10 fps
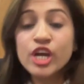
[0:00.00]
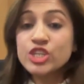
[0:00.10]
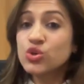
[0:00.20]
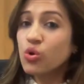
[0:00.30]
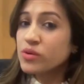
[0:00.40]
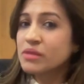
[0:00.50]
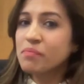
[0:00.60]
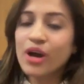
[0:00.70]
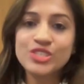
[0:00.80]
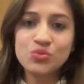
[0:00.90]
So over the
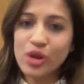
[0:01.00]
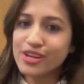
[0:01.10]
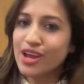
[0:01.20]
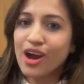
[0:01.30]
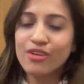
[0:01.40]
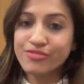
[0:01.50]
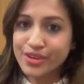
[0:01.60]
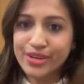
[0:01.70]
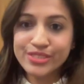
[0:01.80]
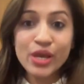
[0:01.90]
past 1.5
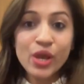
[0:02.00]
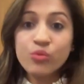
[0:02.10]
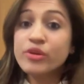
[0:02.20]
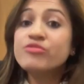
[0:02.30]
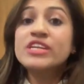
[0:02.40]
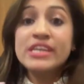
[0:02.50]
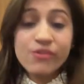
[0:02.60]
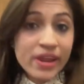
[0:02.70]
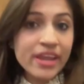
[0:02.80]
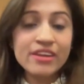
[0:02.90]
years, we've
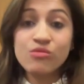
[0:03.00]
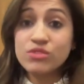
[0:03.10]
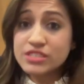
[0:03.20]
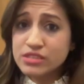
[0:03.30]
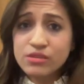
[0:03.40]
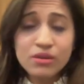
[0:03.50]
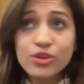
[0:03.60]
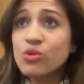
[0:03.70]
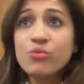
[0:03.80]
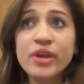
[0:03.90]
trained, you
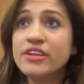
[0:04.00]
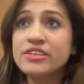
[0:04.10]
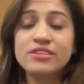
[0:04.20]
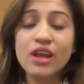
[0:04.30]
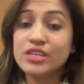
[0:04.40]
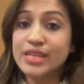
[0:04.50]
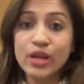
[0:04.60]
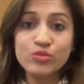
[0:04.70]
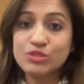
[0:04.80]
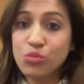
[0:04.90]
know, various large
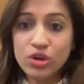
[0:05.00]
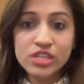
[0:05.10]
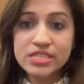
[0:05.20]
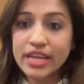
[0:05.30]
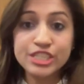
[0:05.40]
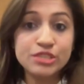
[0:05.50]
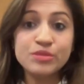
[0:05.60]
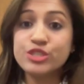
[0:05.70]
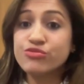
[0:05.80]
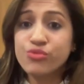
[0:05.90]
language models like
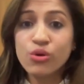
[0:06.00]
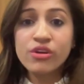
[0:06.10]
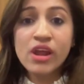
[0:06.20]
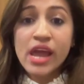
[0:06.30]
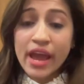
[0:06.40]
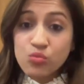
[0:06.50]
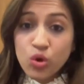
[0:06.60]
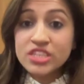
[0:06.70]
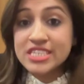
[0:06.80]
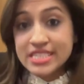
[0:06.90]
GPT-4. And
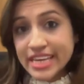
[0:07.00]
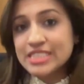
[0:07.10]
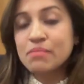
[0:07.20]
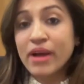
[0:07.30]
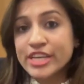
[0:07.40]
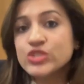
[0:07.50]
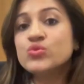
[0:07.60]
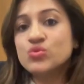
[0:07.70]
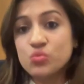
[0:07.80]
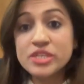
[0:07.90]
what sets
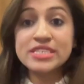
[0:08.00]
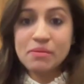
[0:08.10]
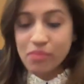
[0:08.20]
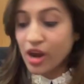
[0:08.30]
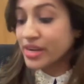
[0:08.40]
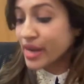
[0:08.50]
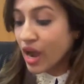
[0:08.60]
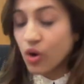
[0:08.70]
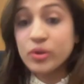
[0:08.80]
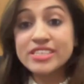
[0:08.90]
BYJU'S Wiz apart
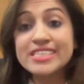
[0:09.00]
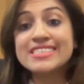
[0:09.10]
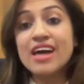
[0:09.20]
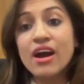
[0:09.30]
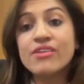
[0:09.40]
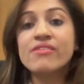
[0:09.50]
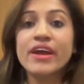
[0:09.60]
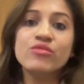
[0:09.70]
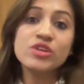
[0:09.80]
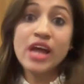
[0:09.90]
now is its
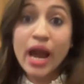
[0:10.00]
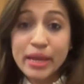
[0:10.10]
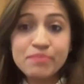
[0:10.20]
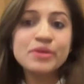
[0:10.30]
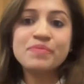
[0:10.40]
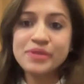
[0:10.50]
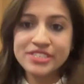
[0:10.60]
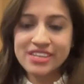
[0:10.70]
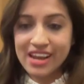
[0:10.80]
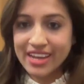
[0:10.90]
unrivaled
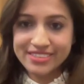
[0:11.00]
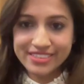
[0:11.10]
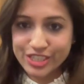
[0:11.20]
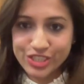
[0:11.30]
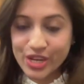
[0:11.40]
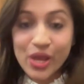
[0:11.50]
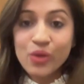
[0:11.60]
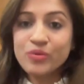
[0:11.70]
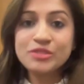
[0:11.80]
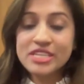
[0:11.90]
hyper-personalization,
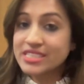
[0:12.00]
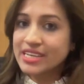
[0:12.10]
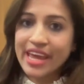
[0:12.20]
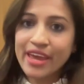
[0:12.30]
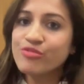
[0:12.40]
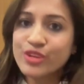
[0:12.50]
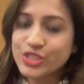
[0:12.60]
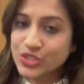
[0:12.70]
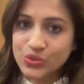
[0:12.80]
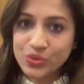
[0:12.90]
which means that every
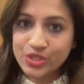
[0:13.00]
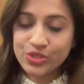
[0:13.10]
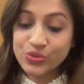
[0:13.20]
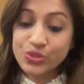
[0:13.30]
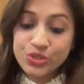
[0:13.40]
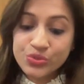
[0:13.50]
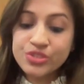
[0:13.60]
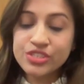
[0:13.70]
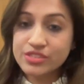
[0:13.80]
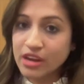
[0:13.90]
student who
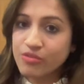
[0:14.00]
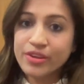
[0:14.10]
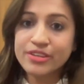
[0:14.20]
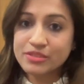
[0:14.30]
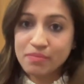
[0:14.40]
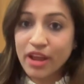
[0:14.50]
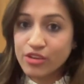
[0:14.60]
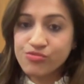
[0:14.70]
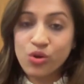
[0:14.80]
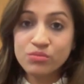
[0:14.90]
uses our various
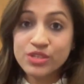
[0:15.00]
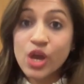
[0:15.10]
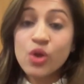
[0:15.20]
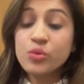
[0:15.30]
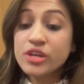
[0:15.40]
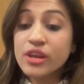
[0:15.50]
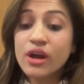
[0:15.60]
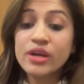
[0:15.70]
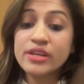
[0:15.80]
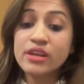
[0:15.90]
platforms would
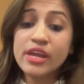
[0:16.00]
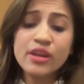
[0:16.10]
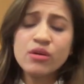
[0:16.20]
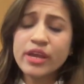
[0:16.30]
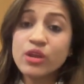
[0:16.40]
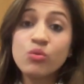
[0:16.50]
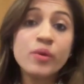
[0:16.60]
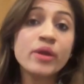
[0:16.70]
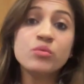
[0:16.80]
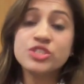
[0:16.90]
learn in a
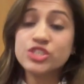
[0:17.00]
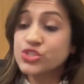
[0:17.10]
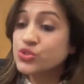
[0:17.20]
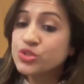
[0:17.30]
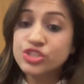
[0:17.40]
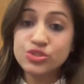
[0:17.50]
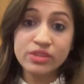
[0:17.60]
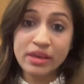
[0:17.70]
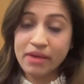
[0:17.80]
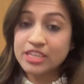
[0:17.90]
way which is suited to
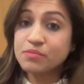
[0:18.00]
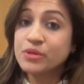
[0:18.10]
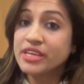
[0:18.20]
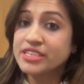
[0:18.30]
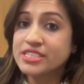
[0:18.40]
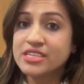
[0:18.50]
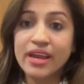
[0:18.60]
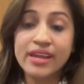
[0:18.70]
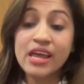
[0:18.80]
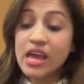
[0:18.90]
them as per their
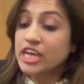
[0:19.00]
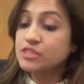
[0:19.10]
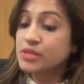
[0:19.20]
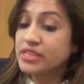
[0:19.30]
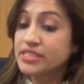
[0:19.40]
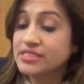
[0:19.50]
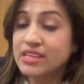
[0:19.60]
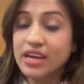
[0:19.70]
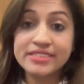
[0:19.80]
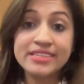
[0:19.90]
style, as per their
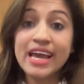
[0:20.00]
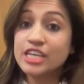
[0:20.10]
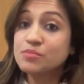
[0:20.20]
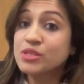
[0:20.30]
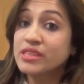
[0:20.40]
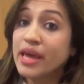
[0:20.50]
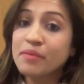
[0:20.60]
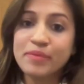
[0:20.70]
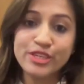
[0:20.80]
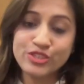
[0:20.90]
size, as per their
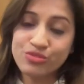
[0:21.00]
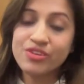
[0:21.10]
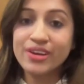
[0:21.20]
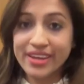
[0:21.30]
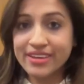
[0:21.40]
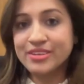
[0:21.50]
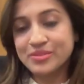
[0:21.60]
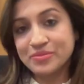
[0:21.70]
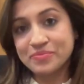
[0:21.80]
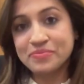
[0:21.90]
pace of learning.
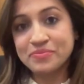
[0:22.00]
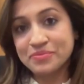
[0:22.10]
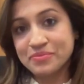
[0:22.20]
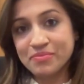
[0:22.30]
Mm.